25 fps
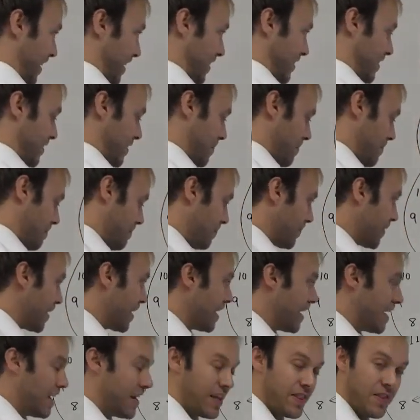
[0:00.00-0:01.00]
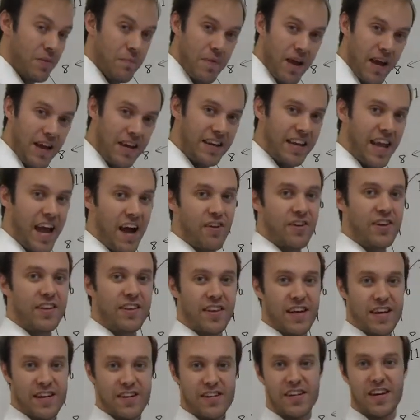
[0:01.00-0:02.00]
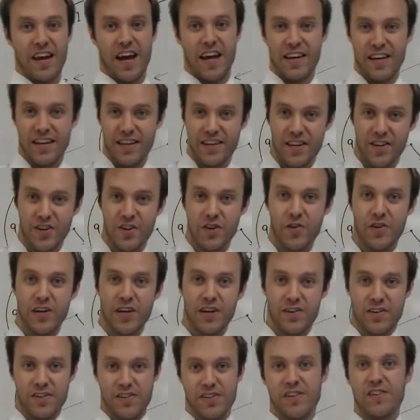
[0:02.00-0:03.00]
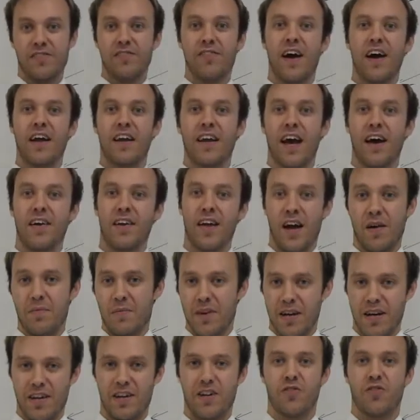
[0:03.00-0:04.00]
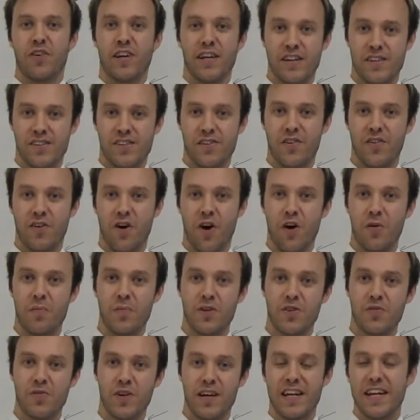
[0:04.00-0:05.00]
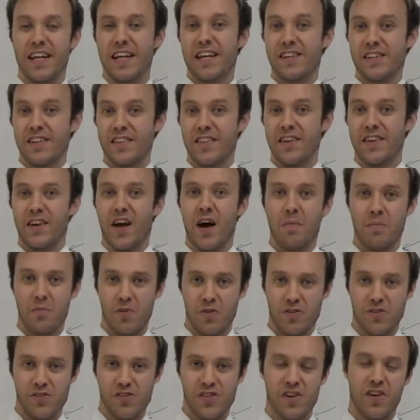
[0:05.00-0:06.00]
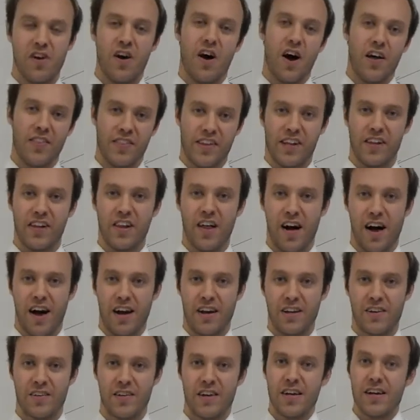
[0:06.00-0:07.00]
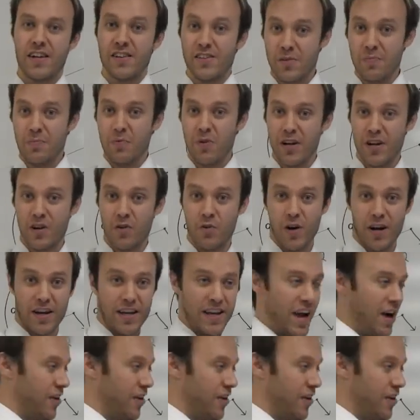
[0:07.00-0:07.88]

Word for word: things. The main calculation I need to do here is to find out how many degrees there are between each of the numbers on the clock. It's a pretty quick